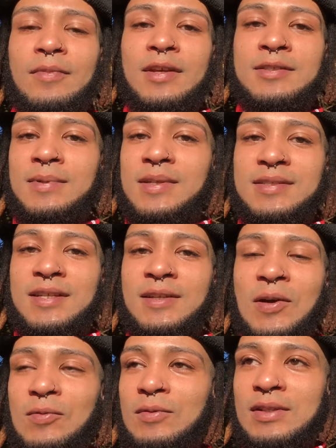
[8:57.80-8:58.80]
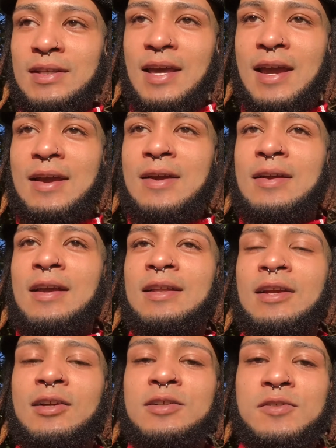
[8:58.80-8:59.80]
It's because they don't really care, and
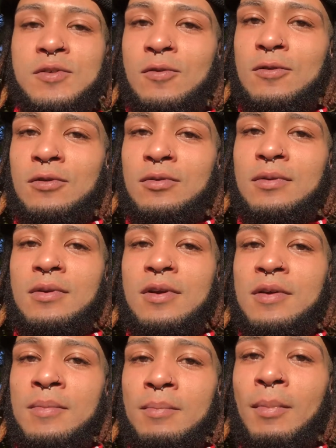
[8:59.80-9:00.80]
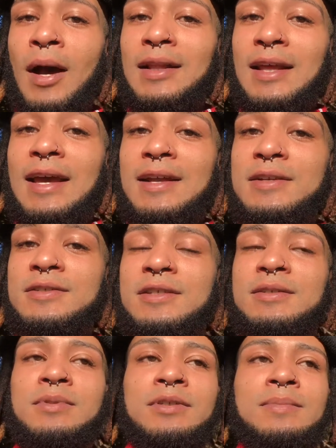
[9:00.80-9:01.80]
they're controlled by the
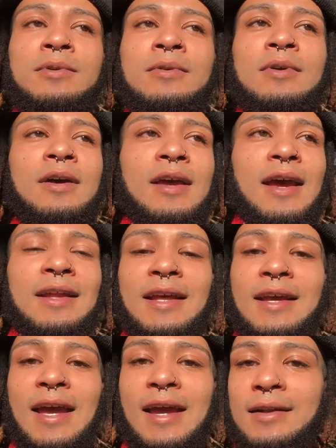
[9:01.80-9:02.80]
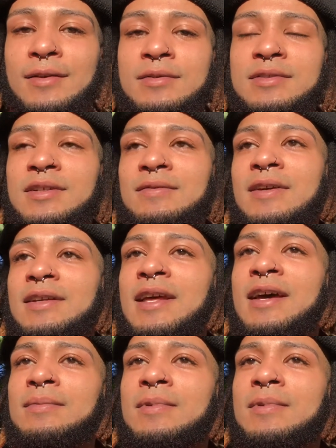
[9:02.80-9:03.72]
industry people, and they can't do stuff like that